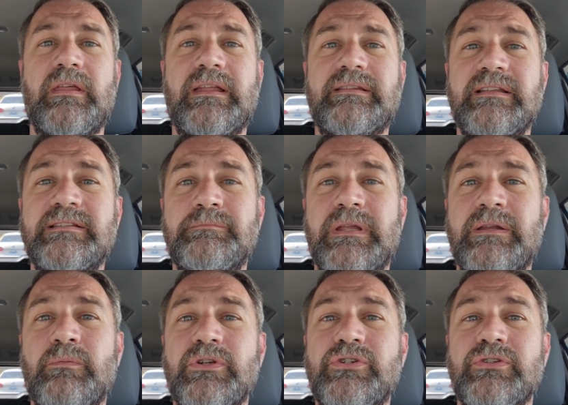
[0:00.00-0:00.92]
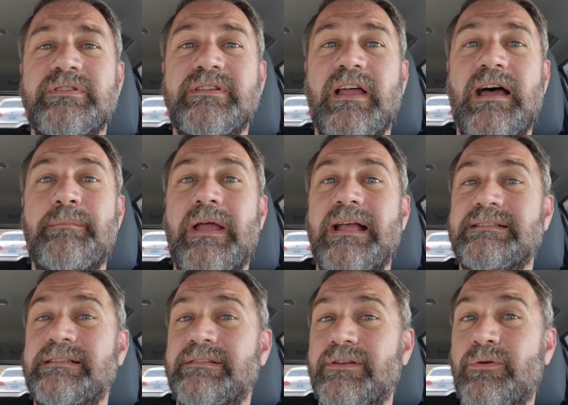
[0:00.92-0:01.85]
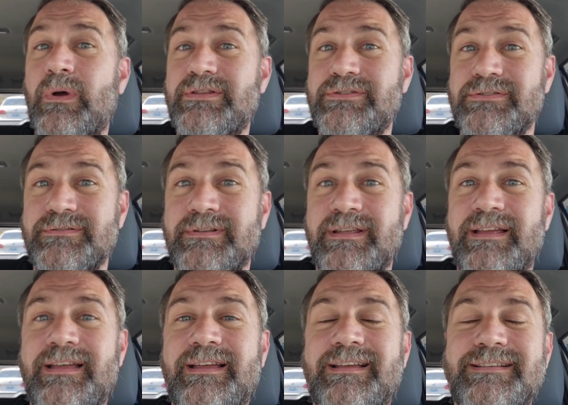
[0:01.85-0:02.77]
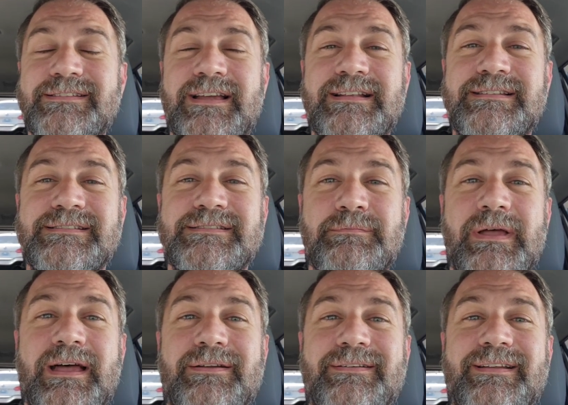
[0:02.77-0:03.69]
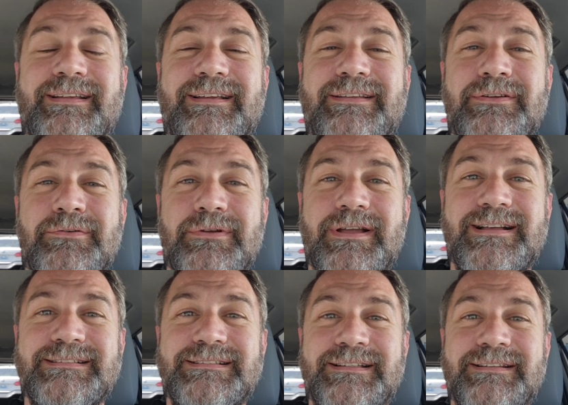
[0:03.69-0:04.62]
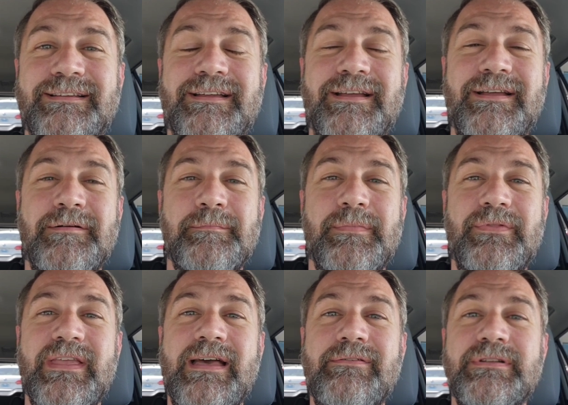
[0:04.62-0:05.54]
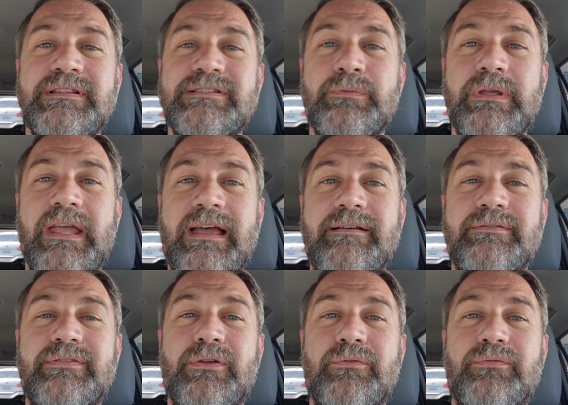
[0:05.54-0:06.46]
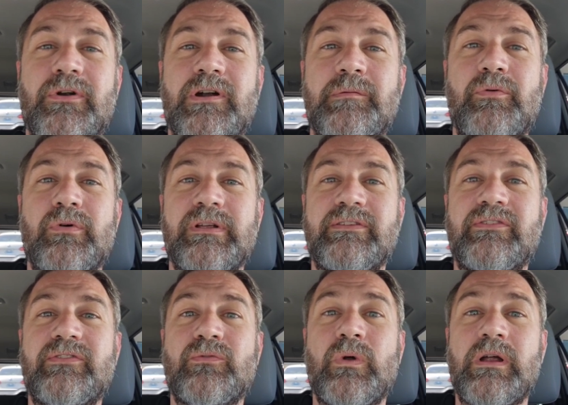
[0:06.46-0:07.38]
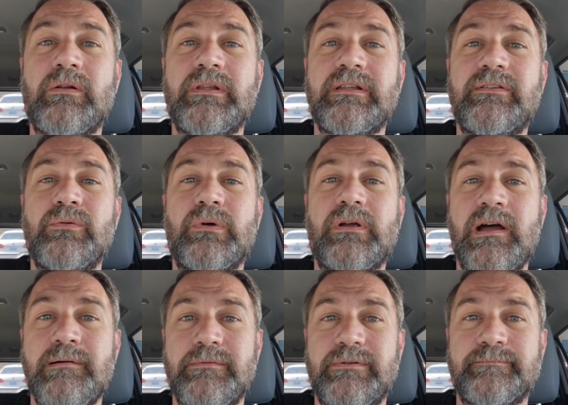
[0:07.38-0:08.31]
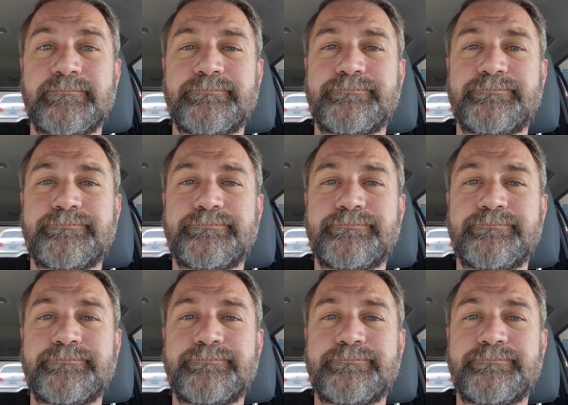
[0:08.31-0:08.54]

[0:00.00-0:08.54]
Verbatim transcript: That doesn't mean we should stop asking the question. Science is about curiosity, but the evidence we have so far points squarely to a comet.